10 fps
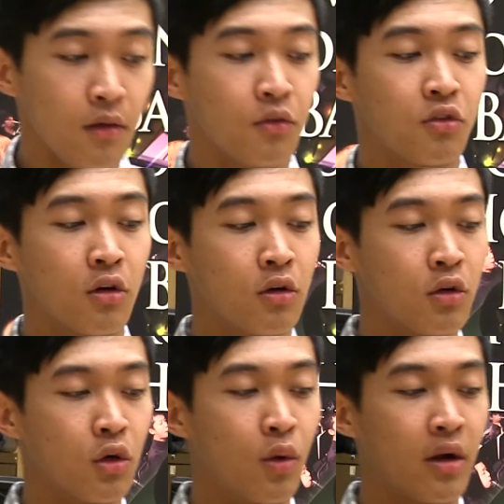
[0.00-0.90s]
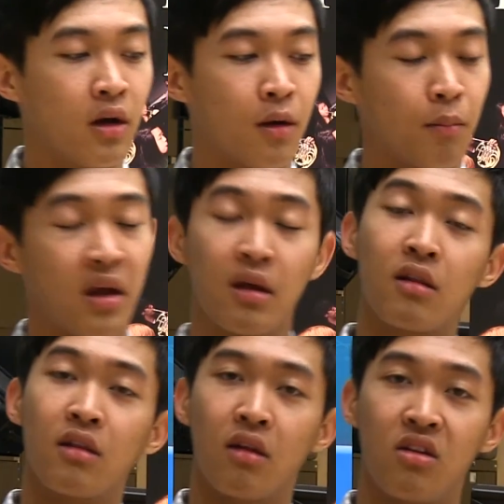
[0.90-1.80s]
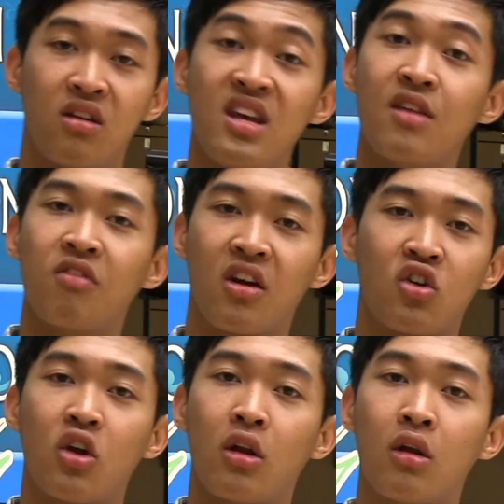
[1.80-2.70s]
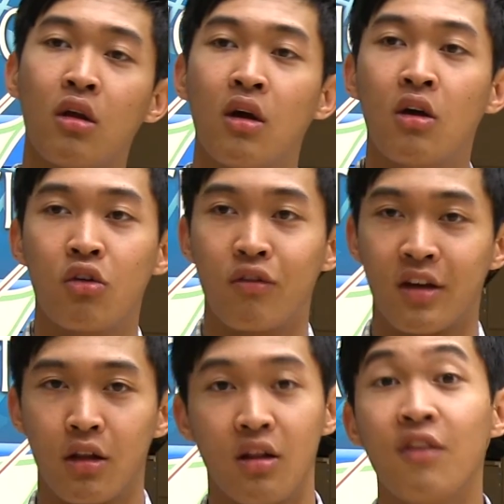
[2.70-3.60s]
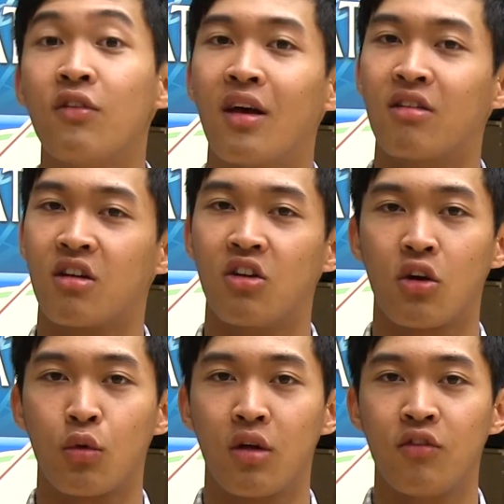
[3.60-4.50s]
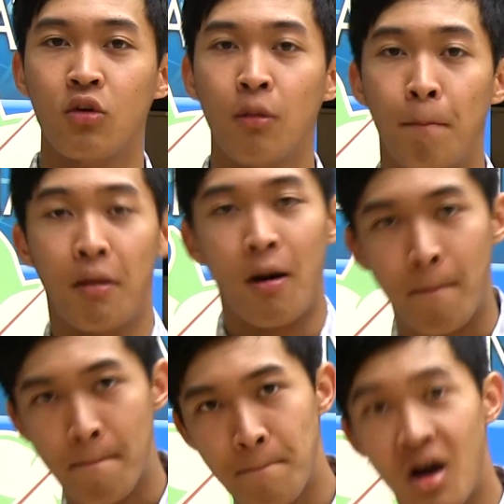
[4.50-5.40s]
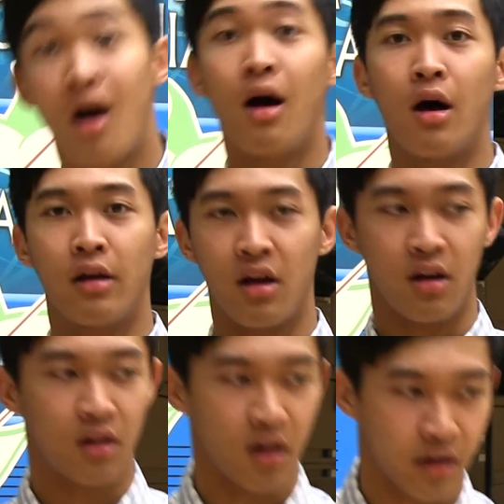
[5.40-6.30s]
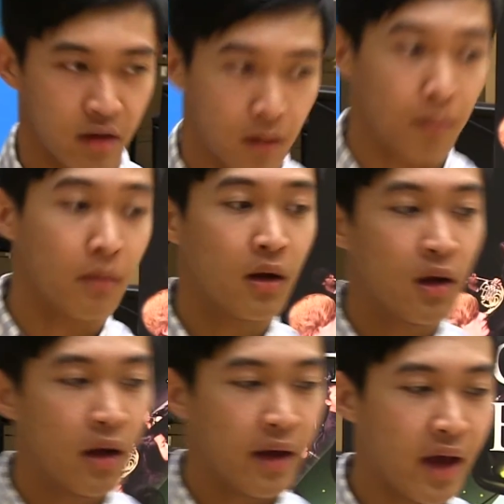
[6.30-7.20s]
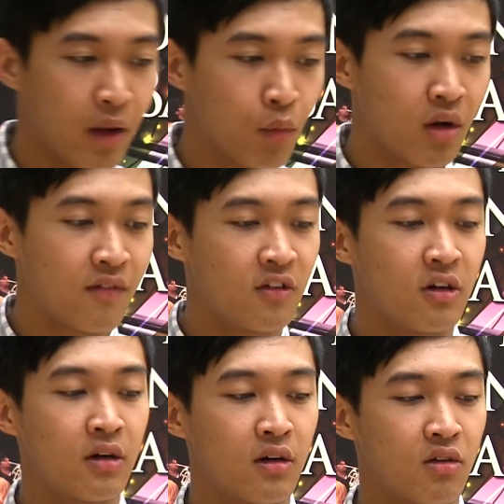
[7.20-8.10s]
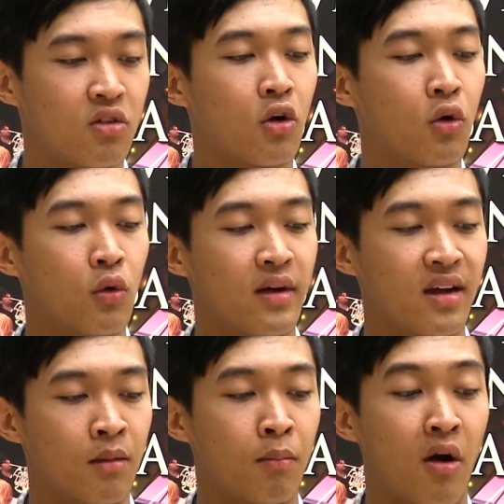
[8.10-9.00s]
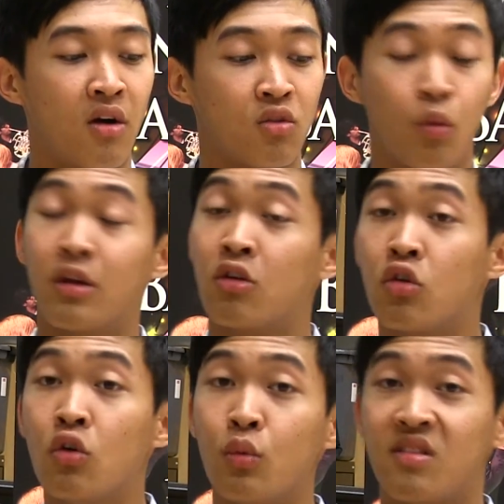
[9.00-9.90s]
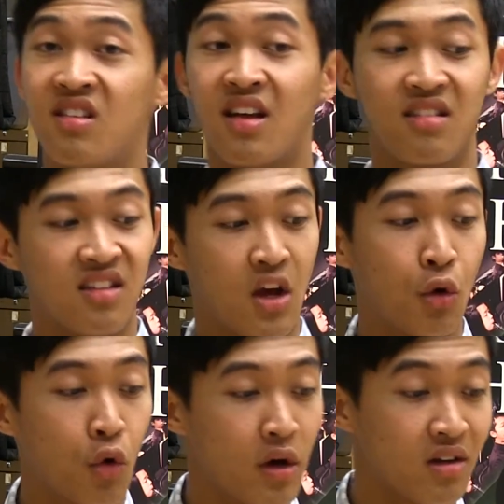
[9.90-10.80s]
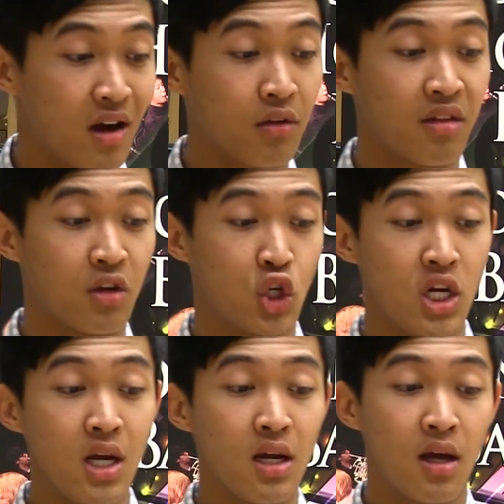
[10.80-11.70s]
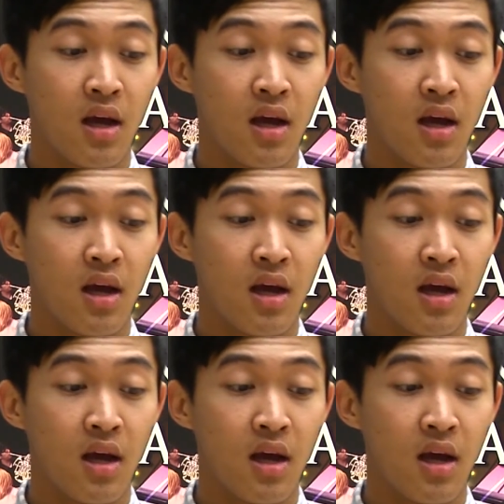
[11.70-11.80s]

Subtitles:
So you'll want to make the D inflection sort of like a lift, as a conductor would give you, pum, pa, da, da, da, da, dum. And whenever, so in bars 1 and 2, we see that scale going down to the G,